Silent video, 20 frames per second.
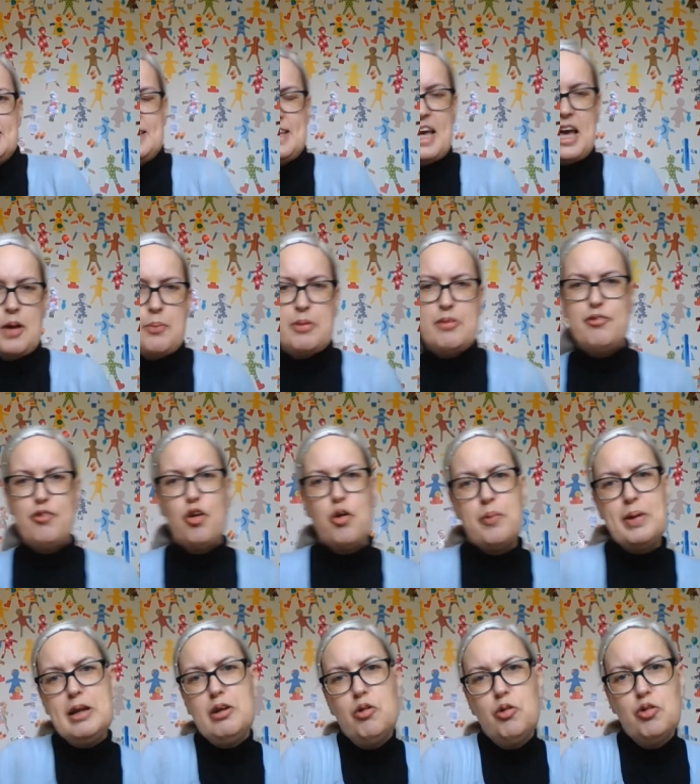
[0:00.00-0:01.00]
Now, before
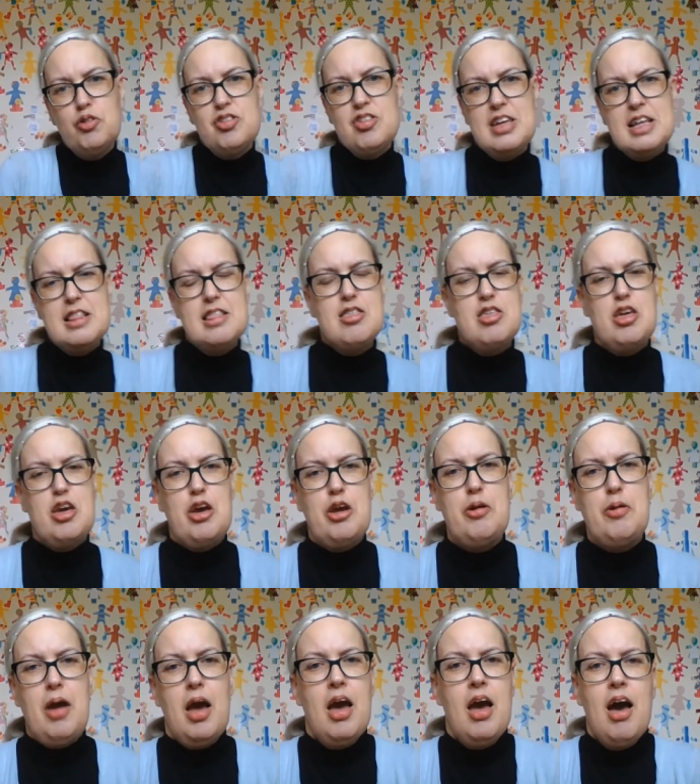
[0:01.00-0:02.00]
we launch
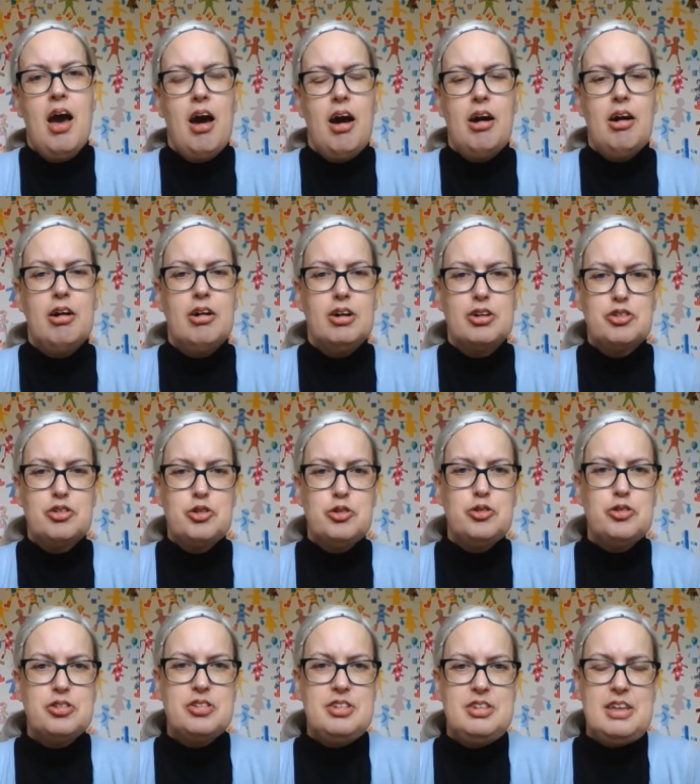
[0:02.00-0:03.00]
into our
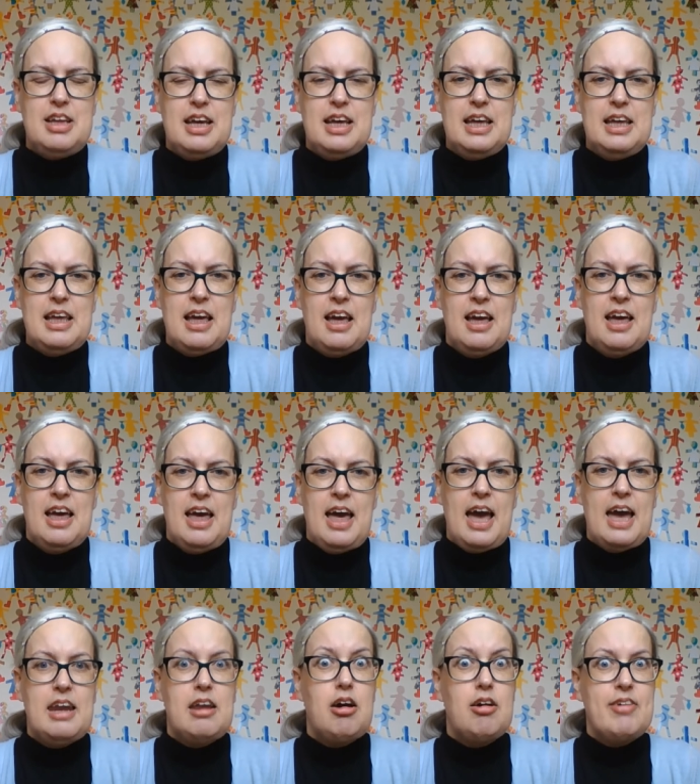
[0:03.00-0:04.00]
talk today
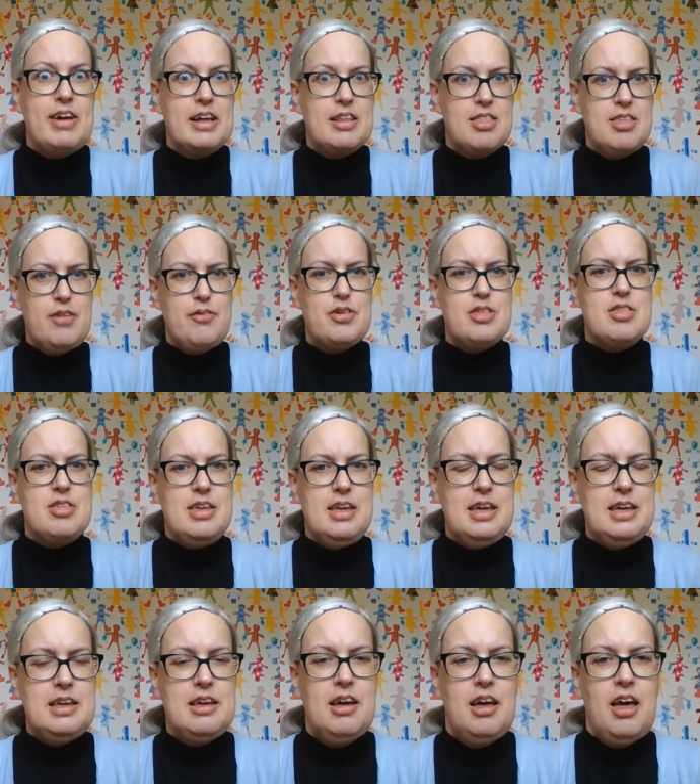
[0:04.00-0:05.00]
and our
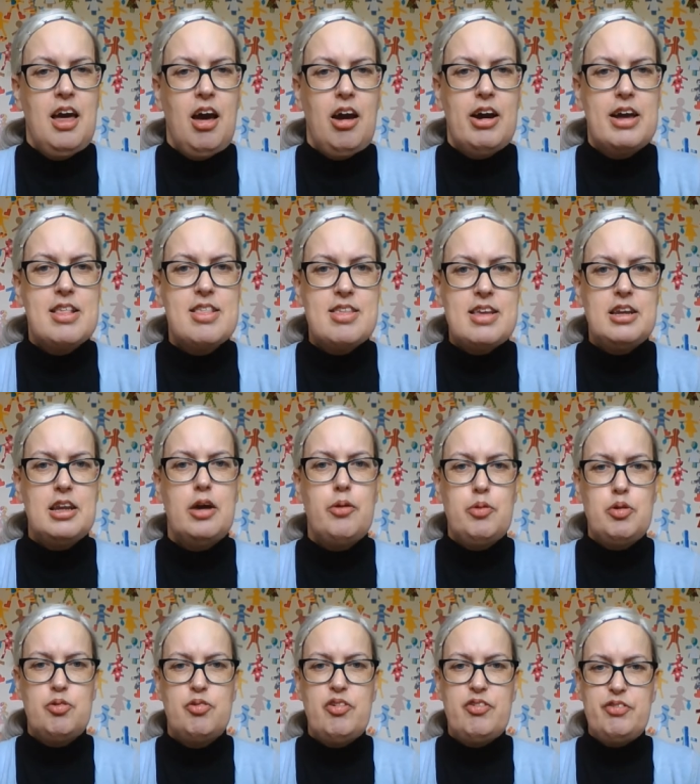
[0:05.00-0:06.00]
activity, I said I
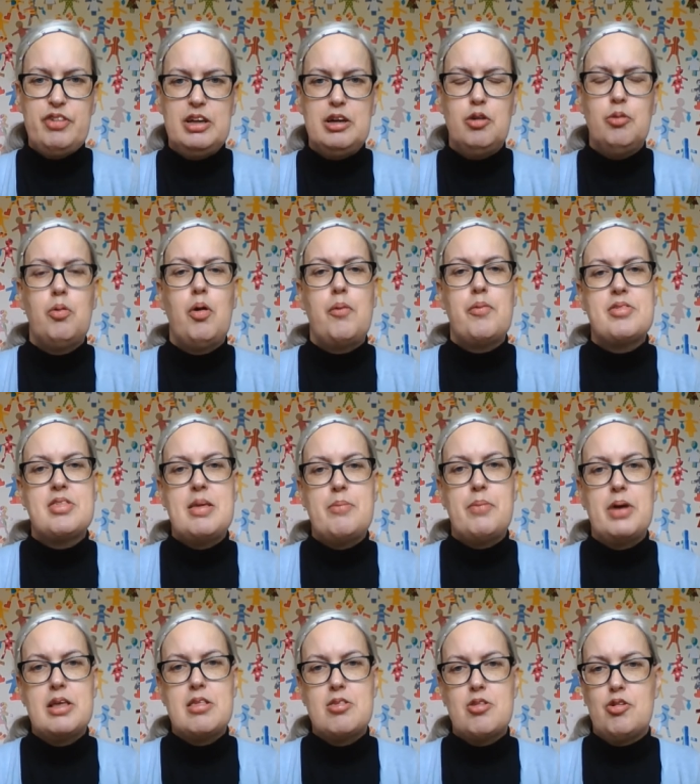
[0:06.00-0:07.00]
would reveal what was in
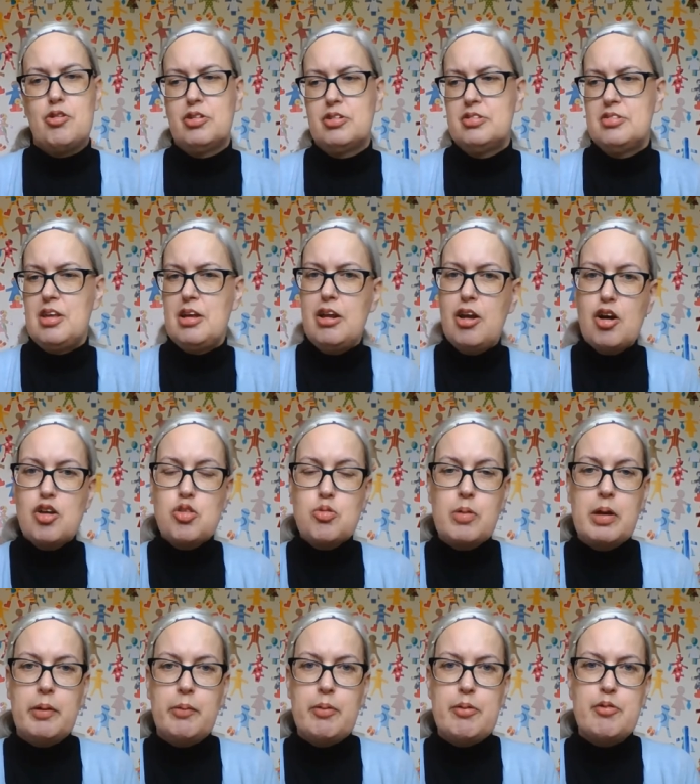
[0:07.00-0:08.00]
my sock. So last
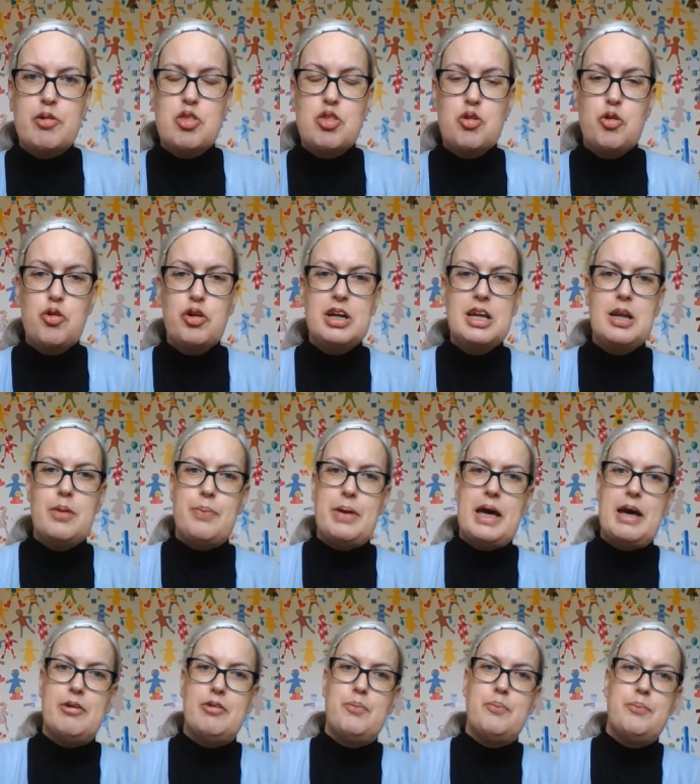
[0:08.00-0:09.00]
week we were talking
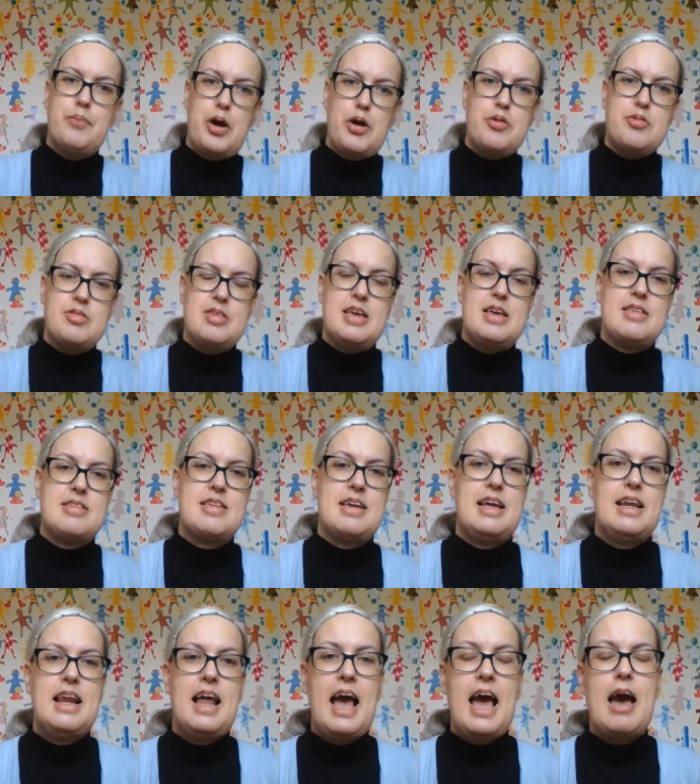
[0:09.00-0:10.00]
about Moses
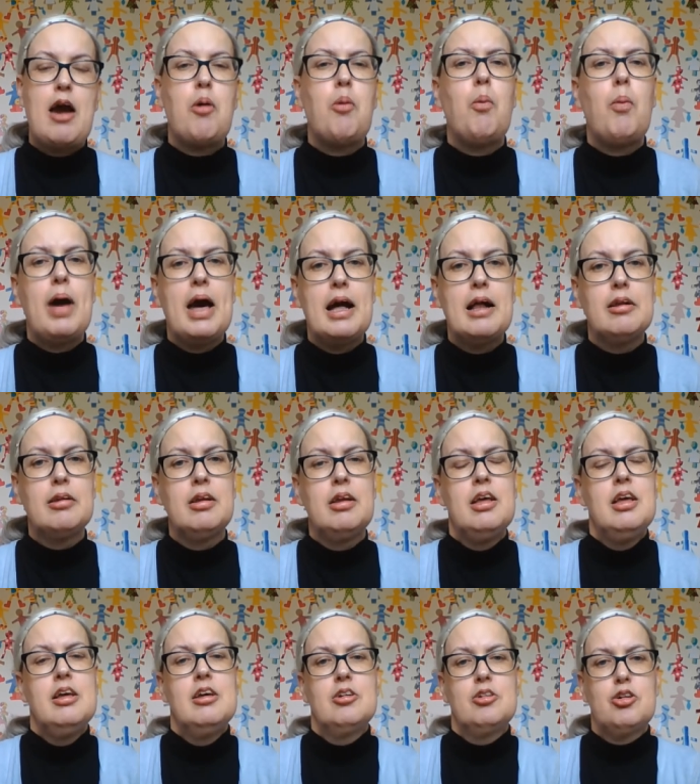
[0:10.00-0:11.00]
and how well
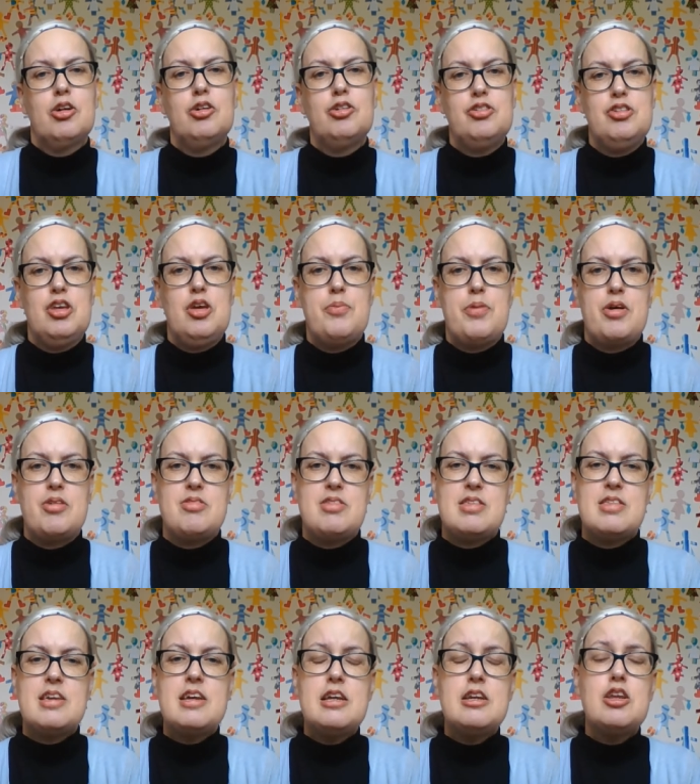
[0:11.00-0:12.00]
God knew
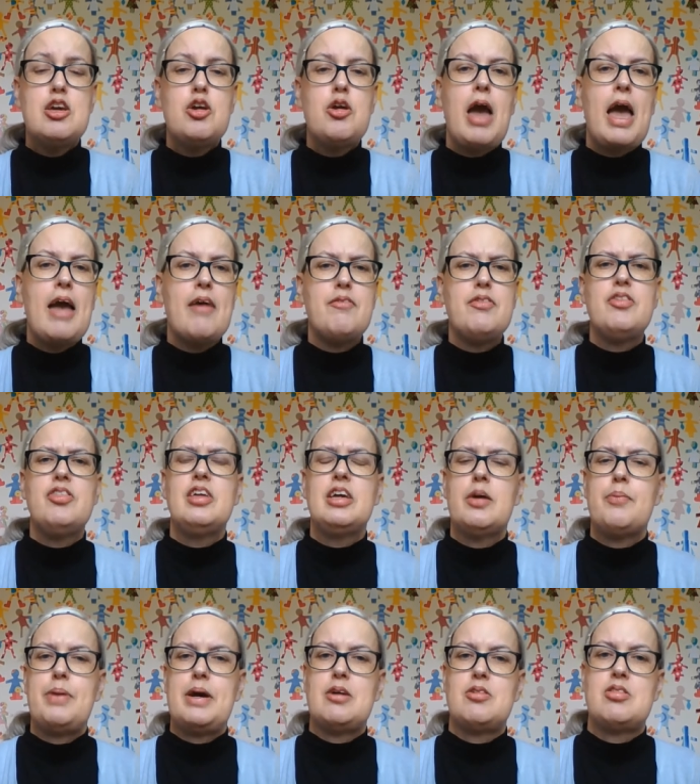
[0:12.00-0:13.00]
Moses. He knew everything
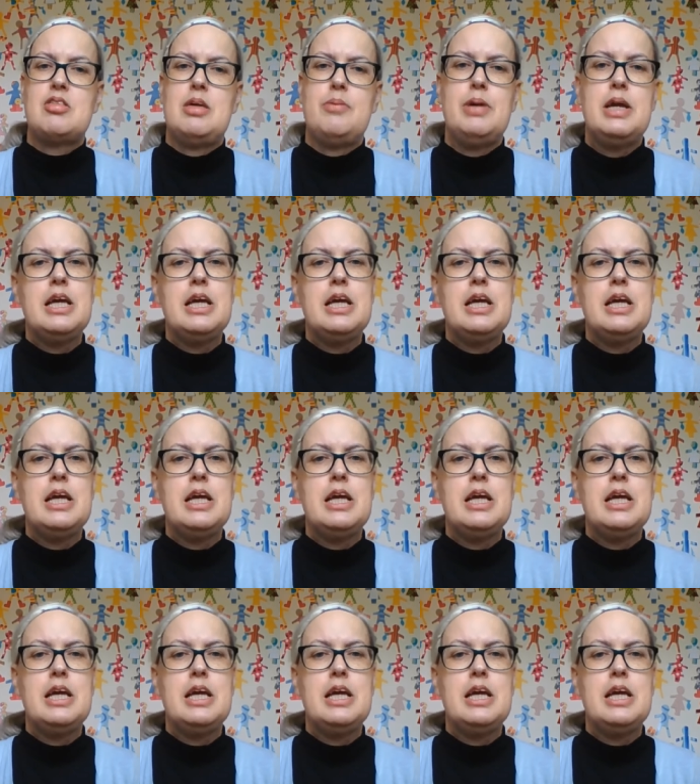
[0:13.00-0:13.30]
about him.